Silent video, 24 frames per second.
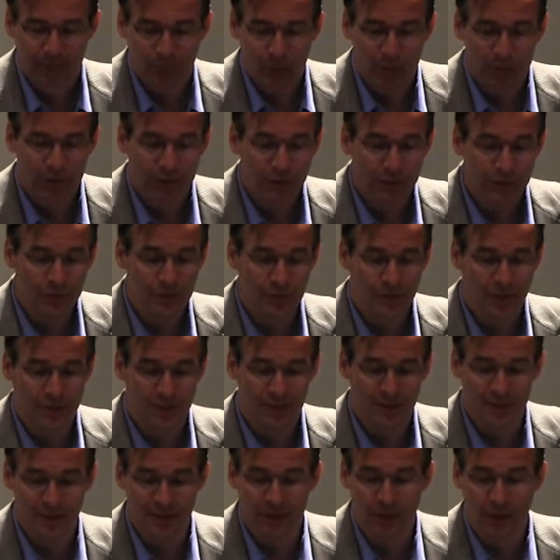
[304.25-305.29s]
would use
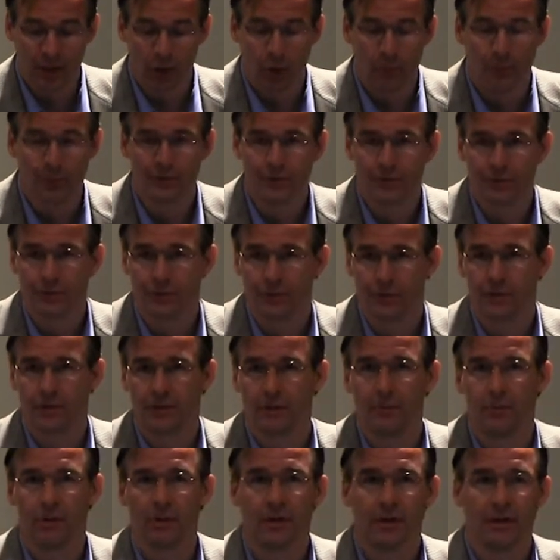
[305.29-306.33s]
existing open source
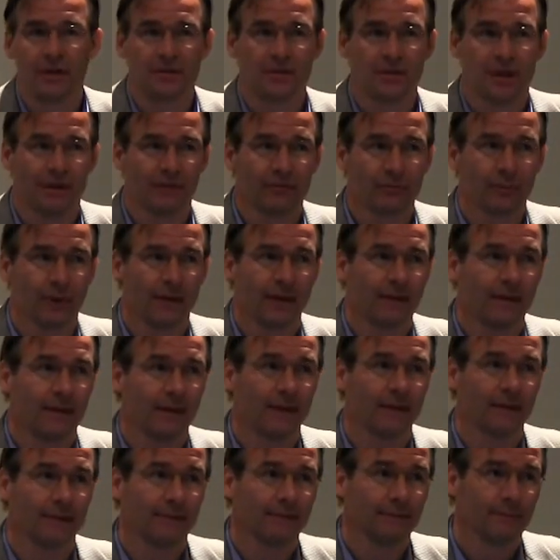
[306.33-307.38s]
community software
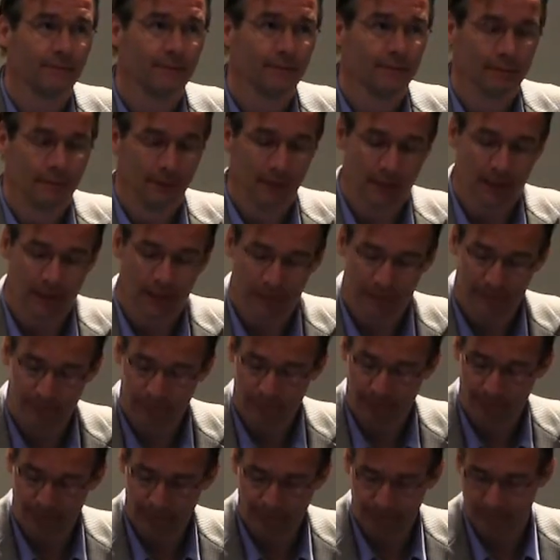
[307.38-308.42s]
and
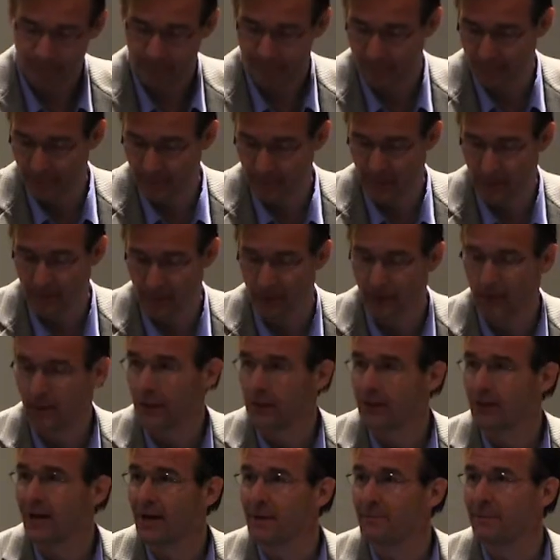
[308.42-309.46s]
a
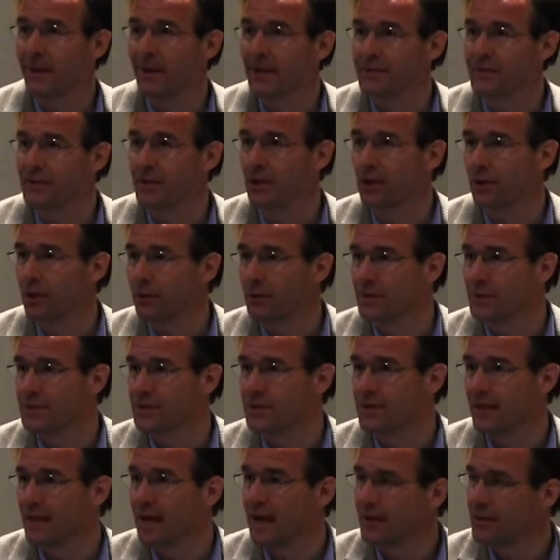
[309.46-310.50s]
great place to go is
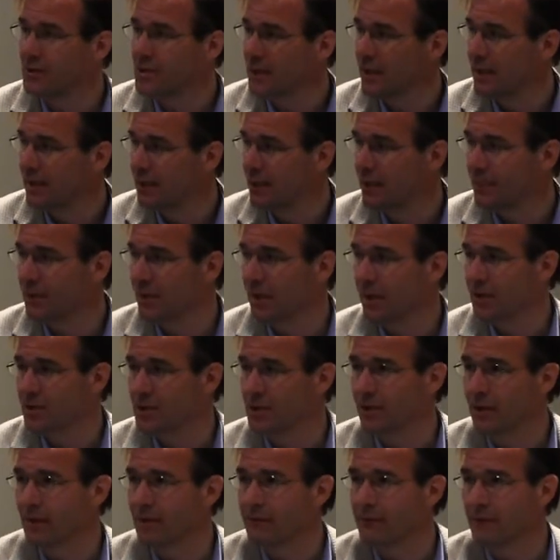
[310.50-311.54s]
CIG,
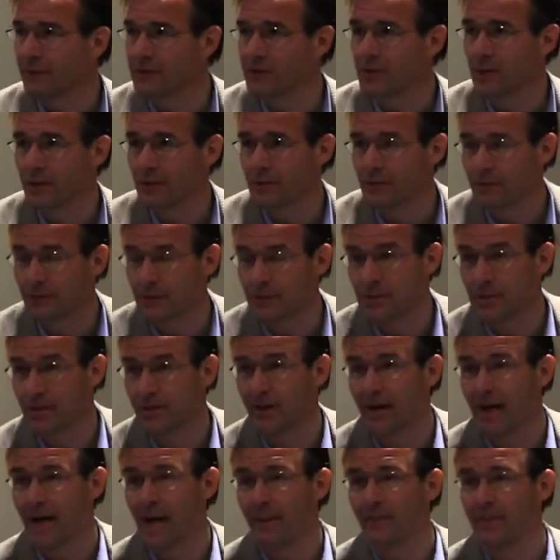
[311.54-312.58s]
Computational Infrastructure for
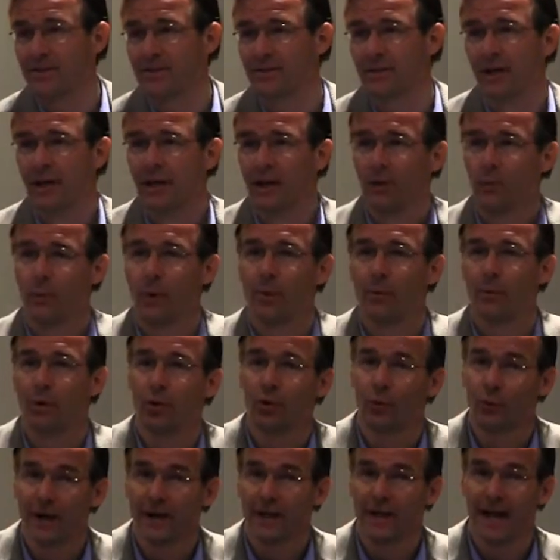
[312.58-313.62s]
Geodynamics, where we
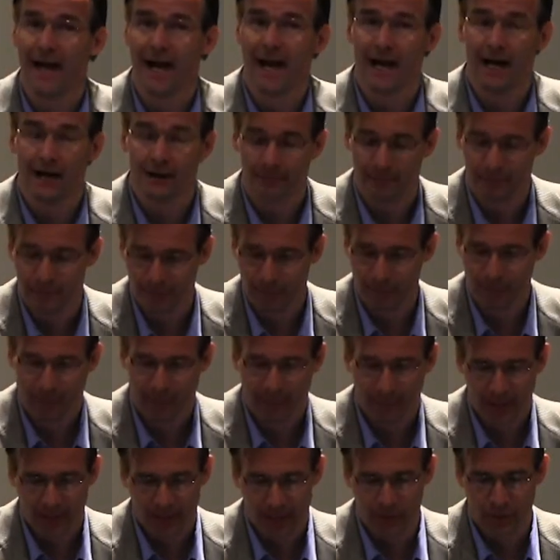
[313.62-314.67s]
already have
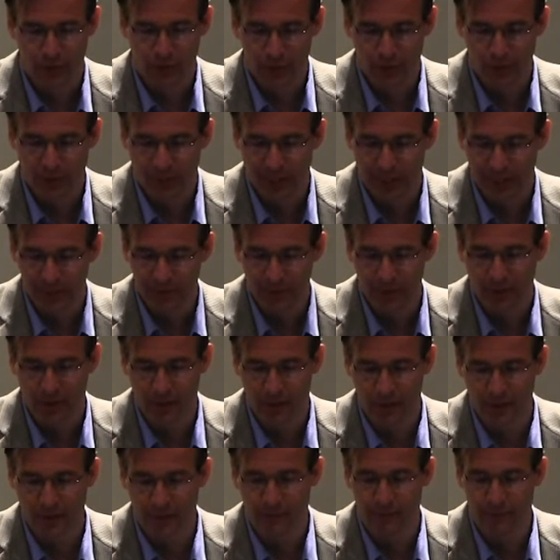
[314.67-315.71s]
a good collection
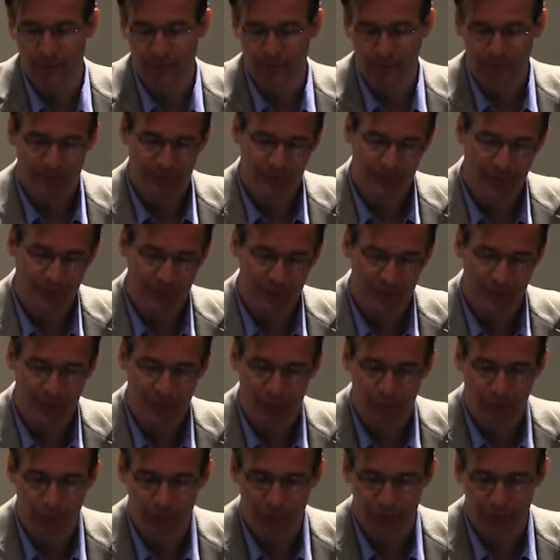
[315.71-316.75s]
of such
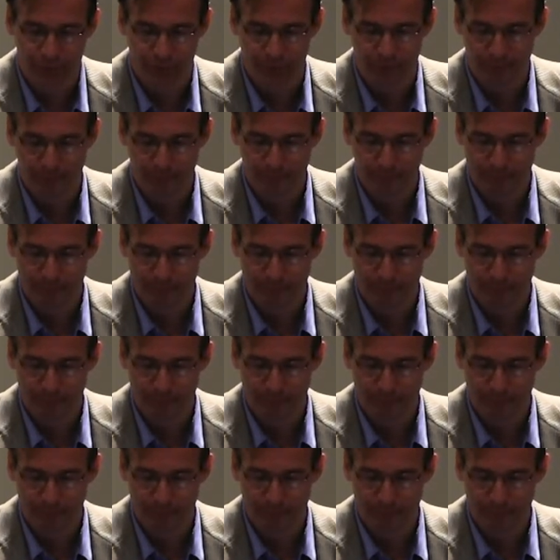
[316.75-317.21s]
tools.